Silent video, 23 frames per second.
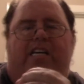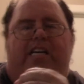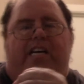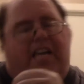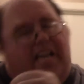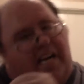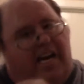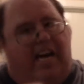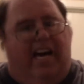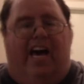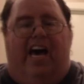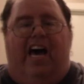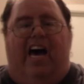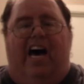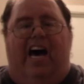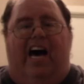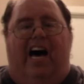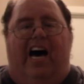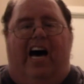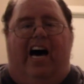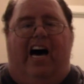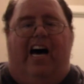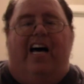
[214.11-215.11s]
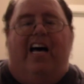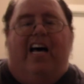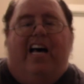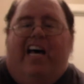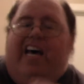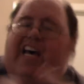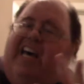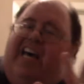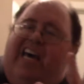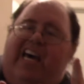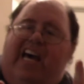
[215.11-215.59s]
Yeah,
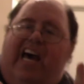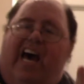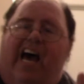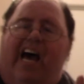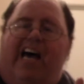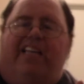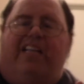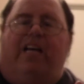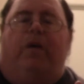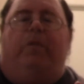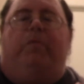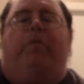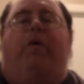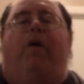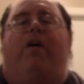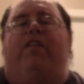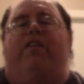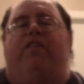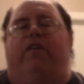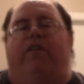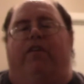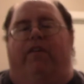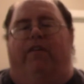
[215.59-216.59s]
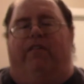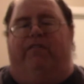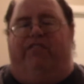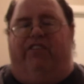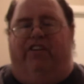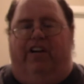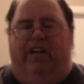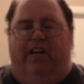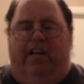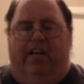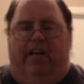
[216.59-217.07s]
he has a
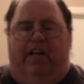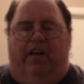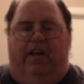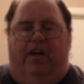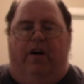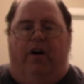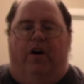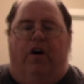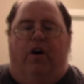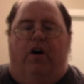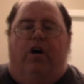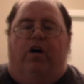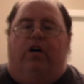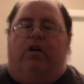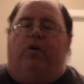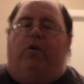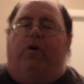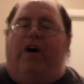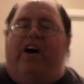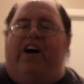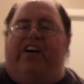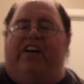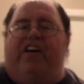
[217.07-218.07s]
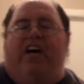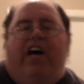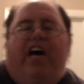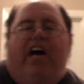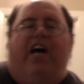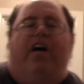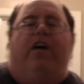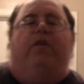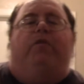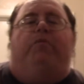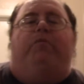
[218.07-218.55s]
wonderfully quick
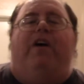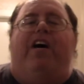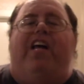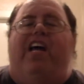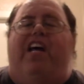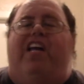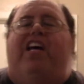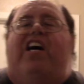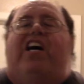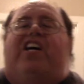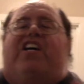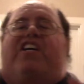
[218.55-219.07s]
and witted